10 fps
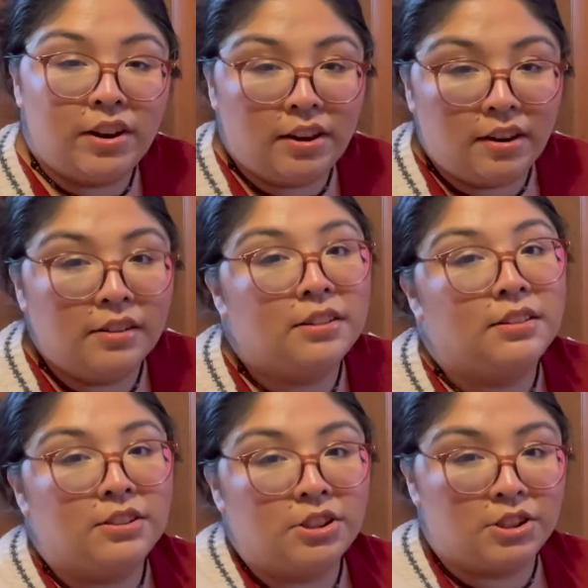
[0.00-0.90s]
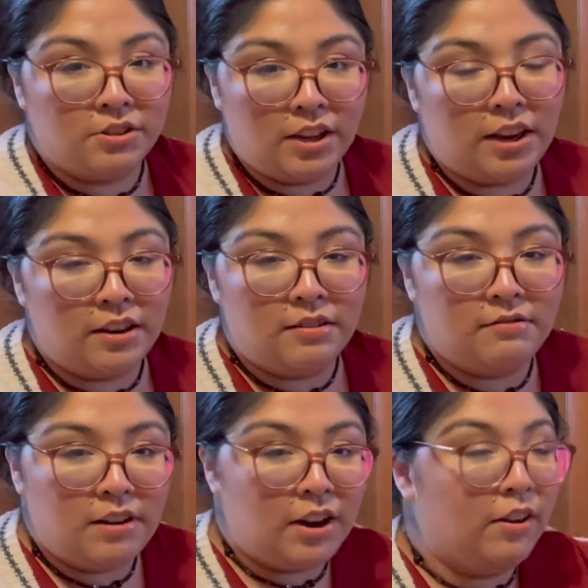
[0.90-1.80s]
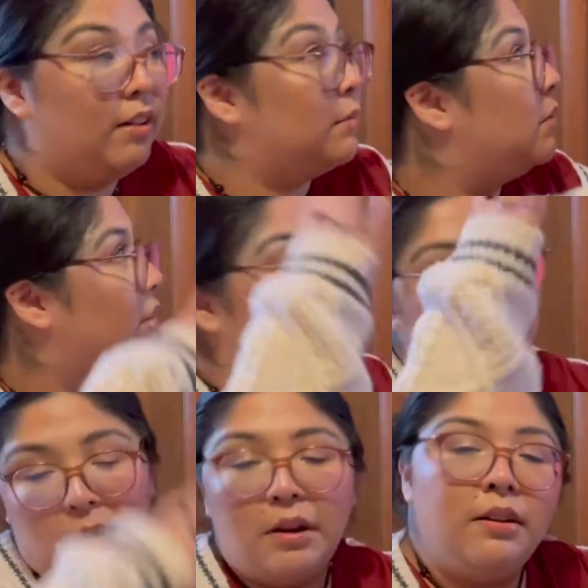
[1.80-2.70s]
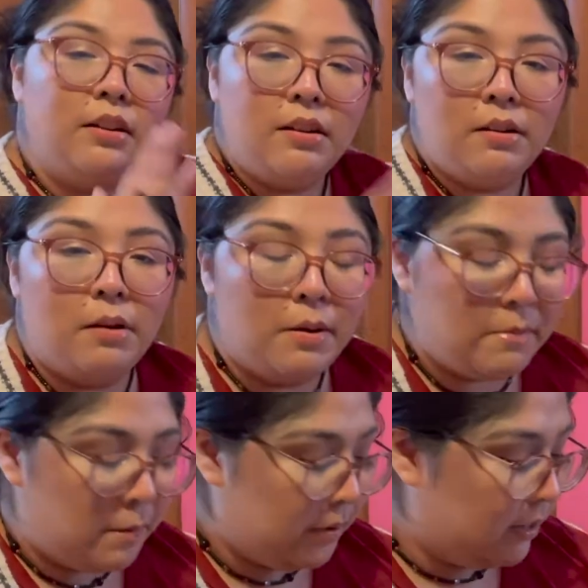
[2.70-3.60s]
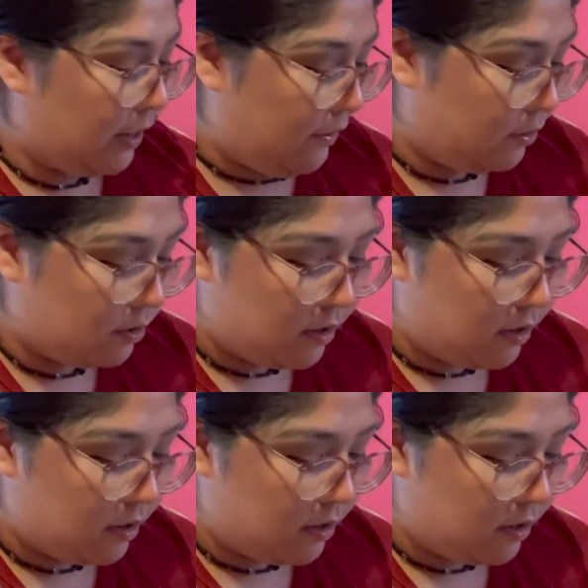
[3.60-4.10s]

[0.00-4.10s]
here just so that I don't have to move the camera up and down.